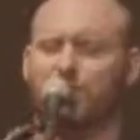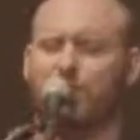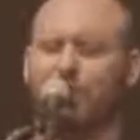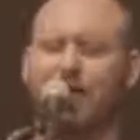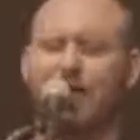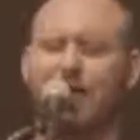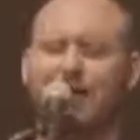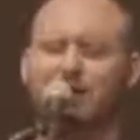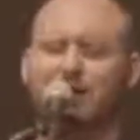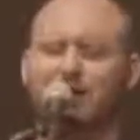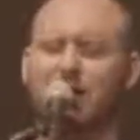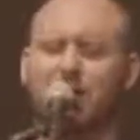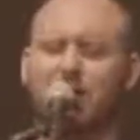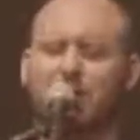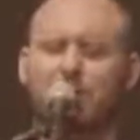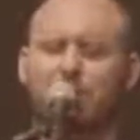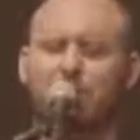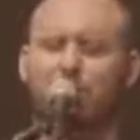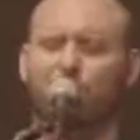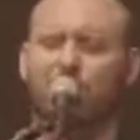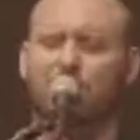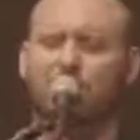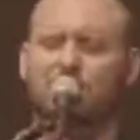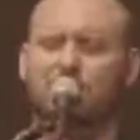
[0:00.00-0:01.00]
there has not
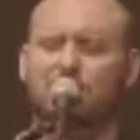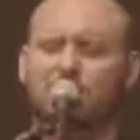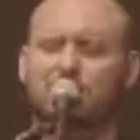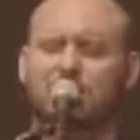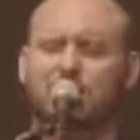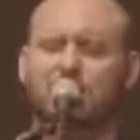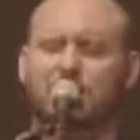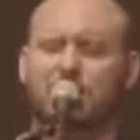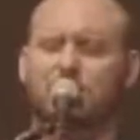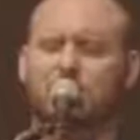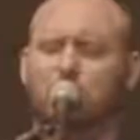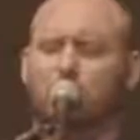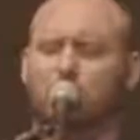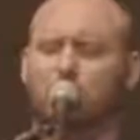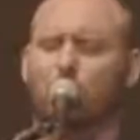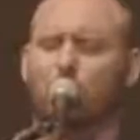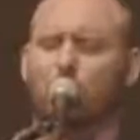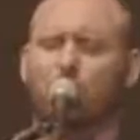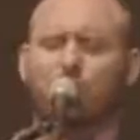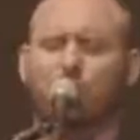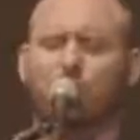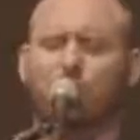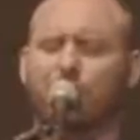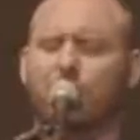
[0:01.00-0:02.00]
been reconciliation or
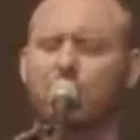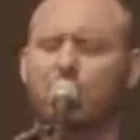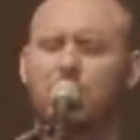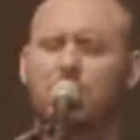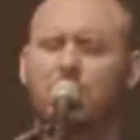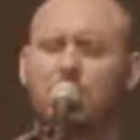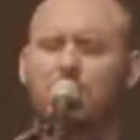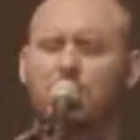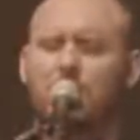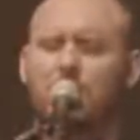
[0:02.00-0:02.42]
where there